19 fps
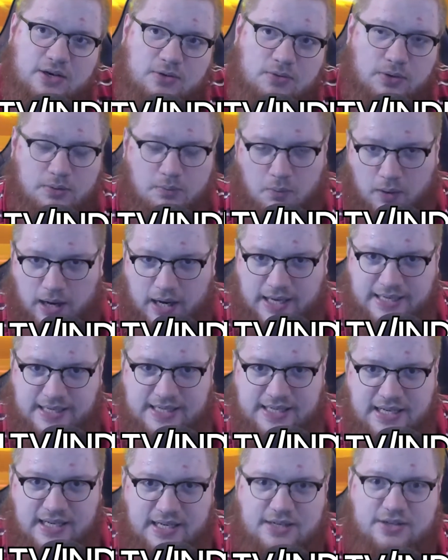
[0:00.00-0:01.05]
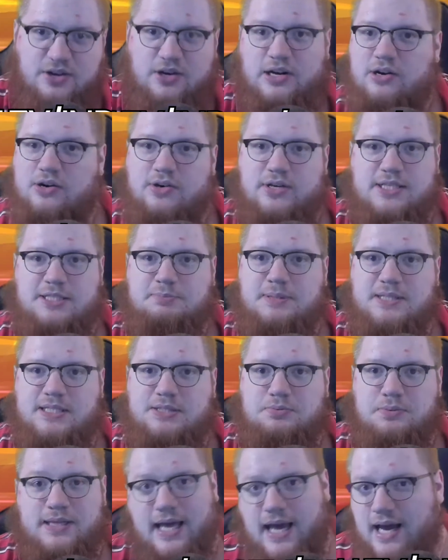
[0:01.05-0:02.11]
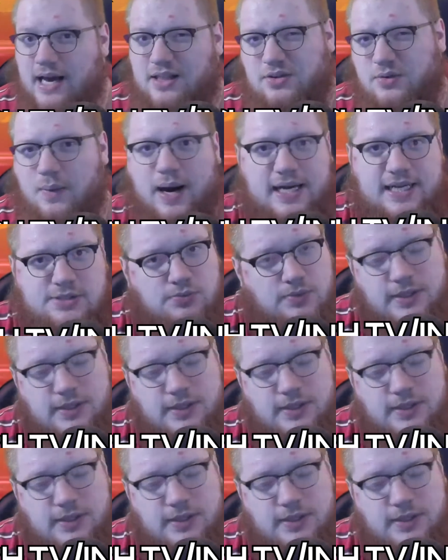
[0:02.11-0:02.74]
would want during Christmas when they otherwise